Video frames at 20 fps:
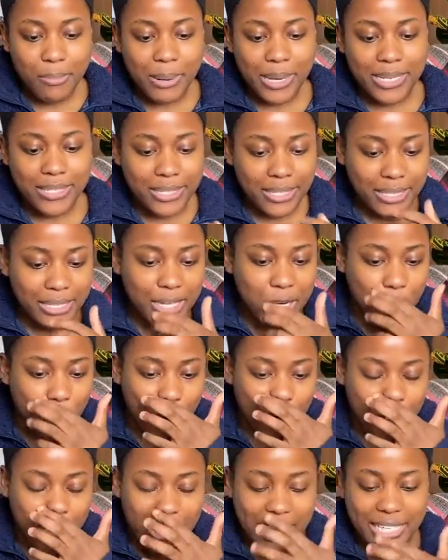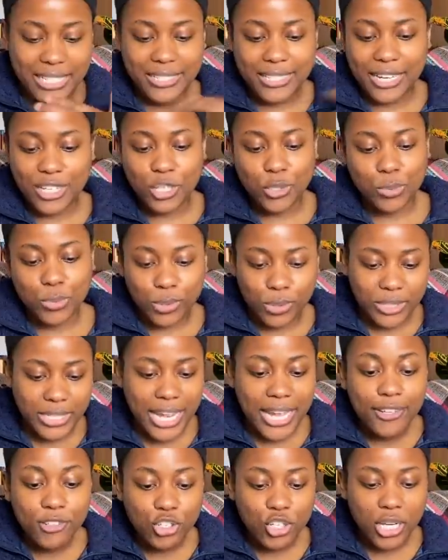basically, or like sexual
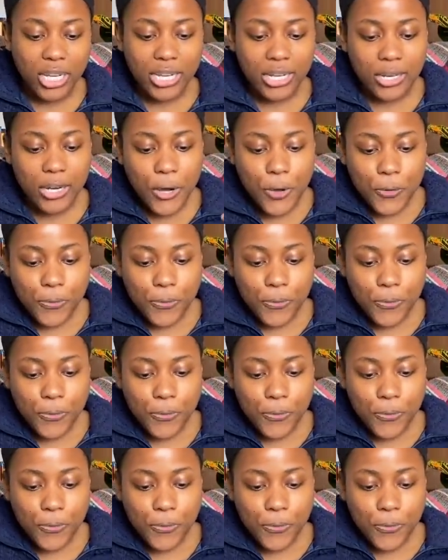tension.